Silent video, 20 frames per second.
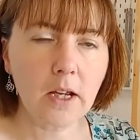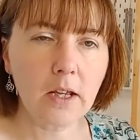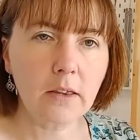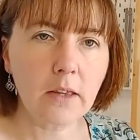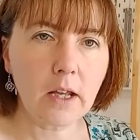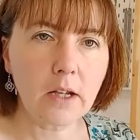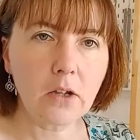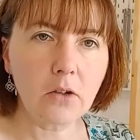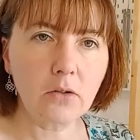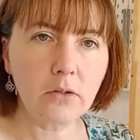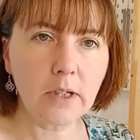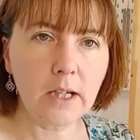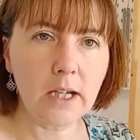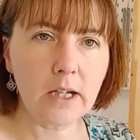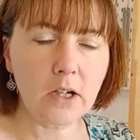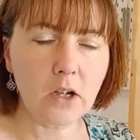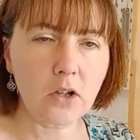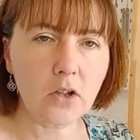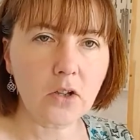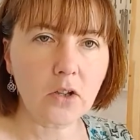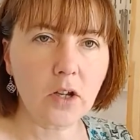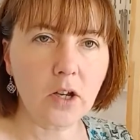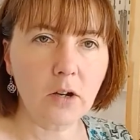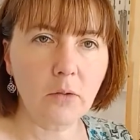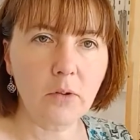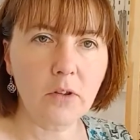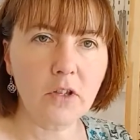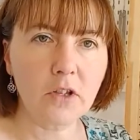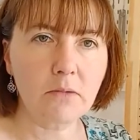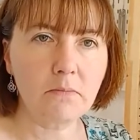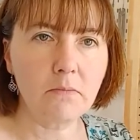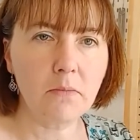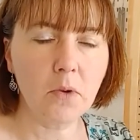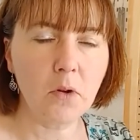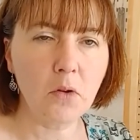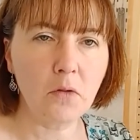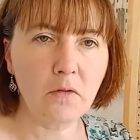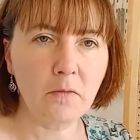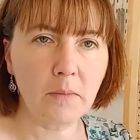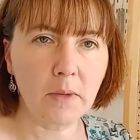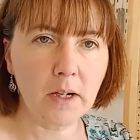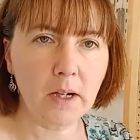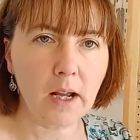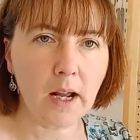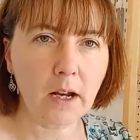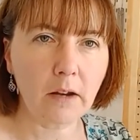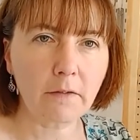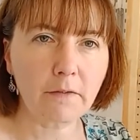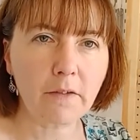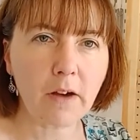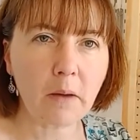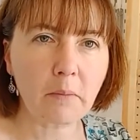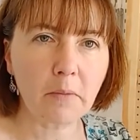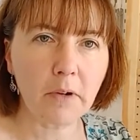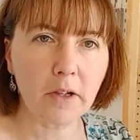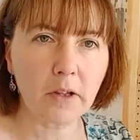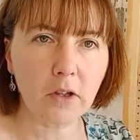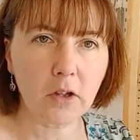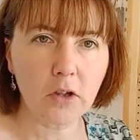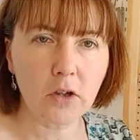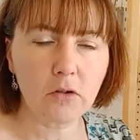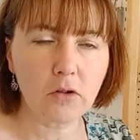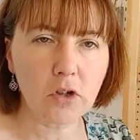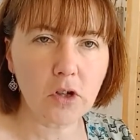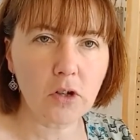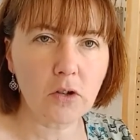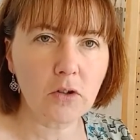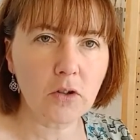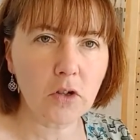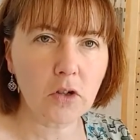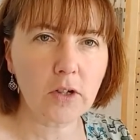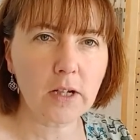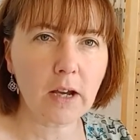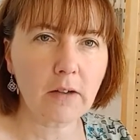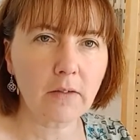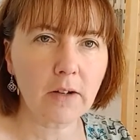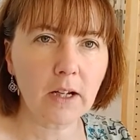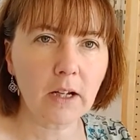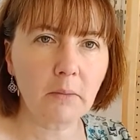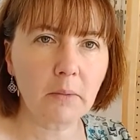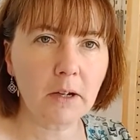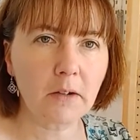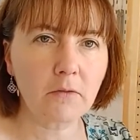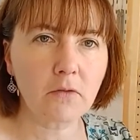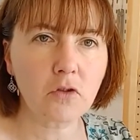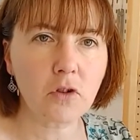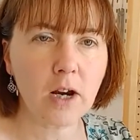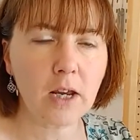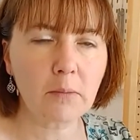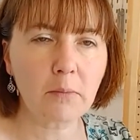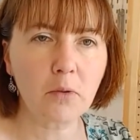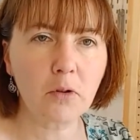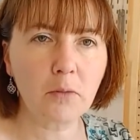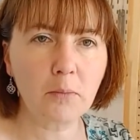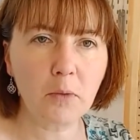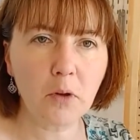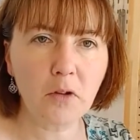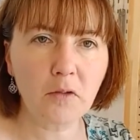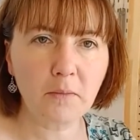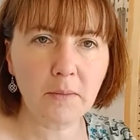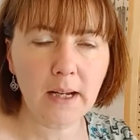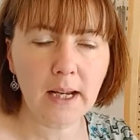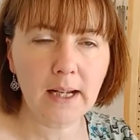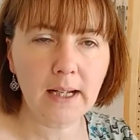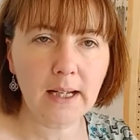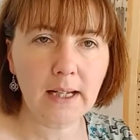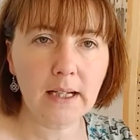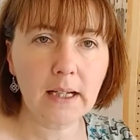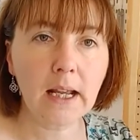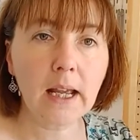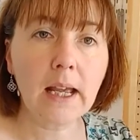then you'll need a skirt with some movement, and a fabric that you choose should have a little bit of drape or movement in it.